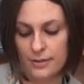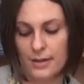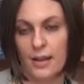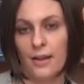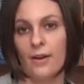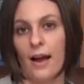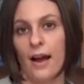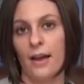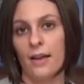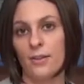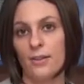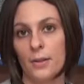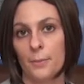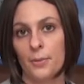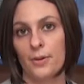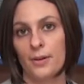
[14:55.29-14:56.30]
Now I
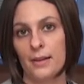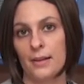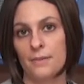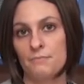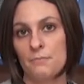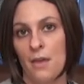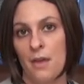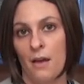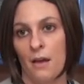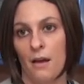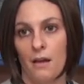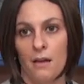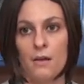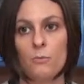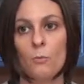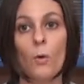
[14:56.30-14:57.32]
only put in
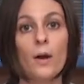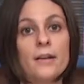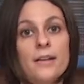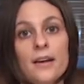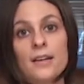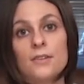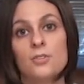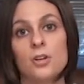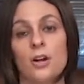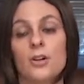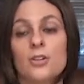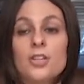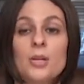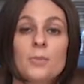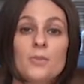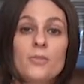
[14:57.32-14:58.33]
one kind of chocolate
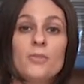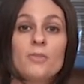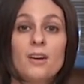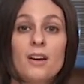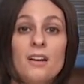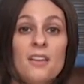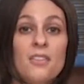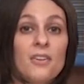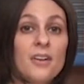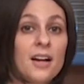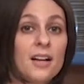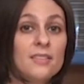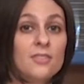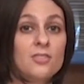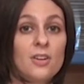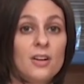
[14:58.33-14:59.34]
chip. If you've got other
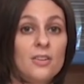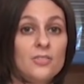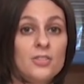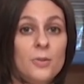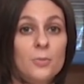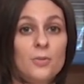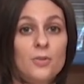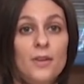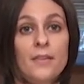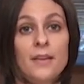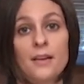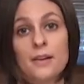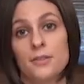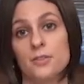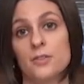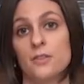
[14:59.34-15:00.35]
kinds of chocolate chips around the
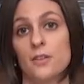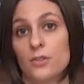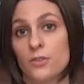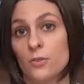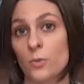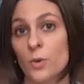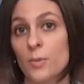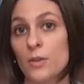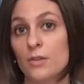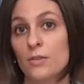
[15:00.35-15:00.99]
house, there's Swoomy